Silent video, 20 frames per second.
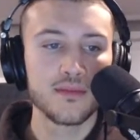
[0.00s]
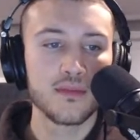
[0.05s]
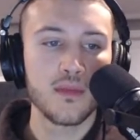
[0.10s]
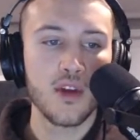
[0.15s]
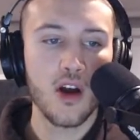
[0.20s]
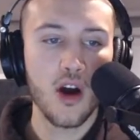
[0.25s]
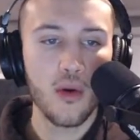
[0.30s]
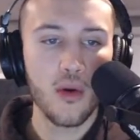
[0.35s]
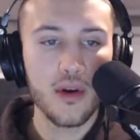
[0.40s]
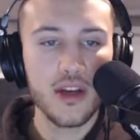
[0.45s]

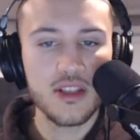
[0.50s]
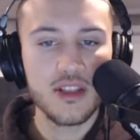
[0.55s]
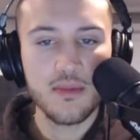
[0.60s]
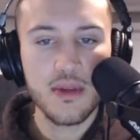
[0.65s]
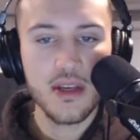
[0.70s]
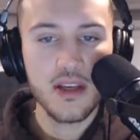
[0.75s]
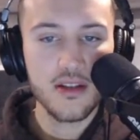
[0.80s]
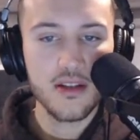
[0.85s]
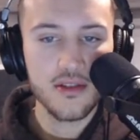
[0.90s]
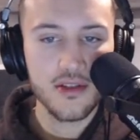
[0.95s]
Always be
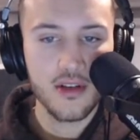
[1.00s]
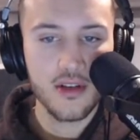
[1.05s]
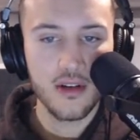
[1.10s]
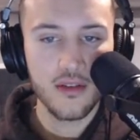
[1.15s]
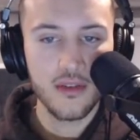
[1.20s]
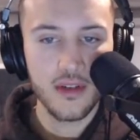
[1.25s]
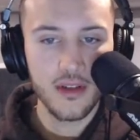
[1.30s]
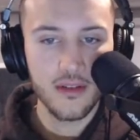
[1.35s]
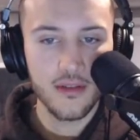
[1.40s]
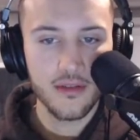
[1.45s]

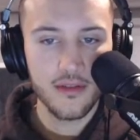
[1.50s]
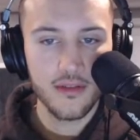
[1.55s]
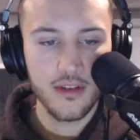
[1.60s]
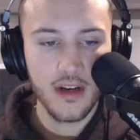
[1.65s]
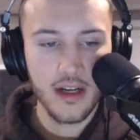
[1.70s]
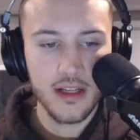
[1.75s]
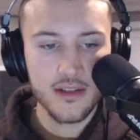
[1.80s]
conservative, right?